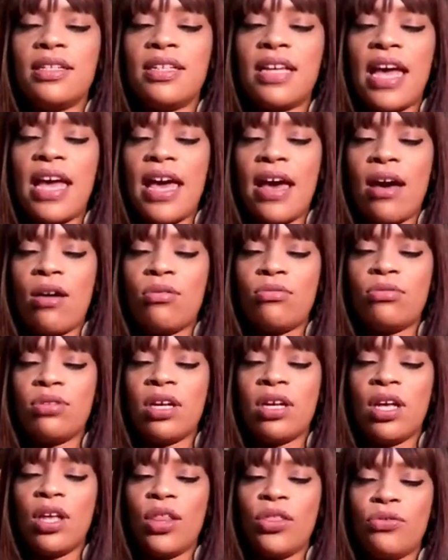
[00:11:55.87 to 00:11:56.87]
down
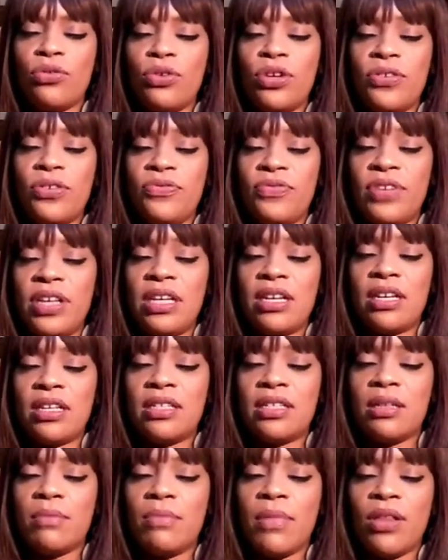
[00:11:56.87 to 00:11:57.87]
through your feet
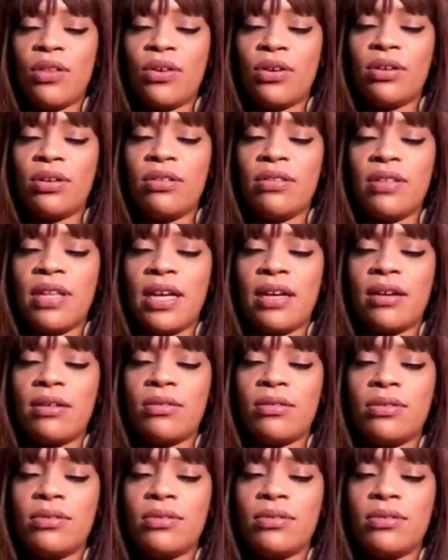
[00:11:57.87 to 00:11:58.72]
into Mother Earth now.